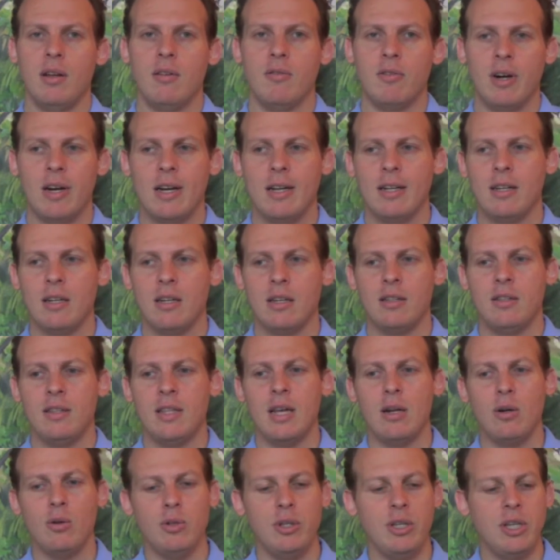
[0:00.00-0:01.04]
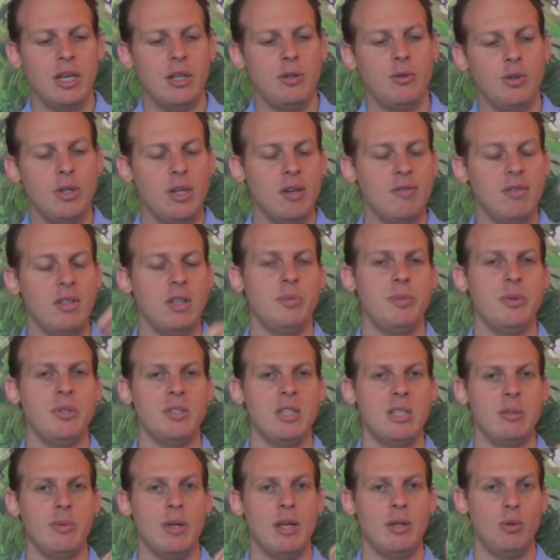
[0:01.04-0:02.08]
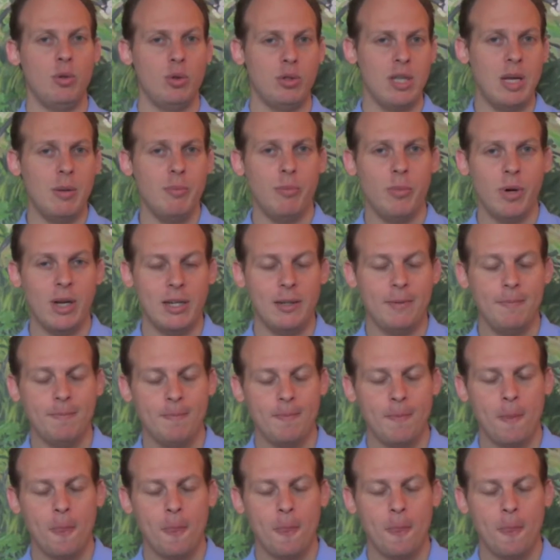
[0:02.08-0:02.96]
right? Not only can you give the business plan to somebody,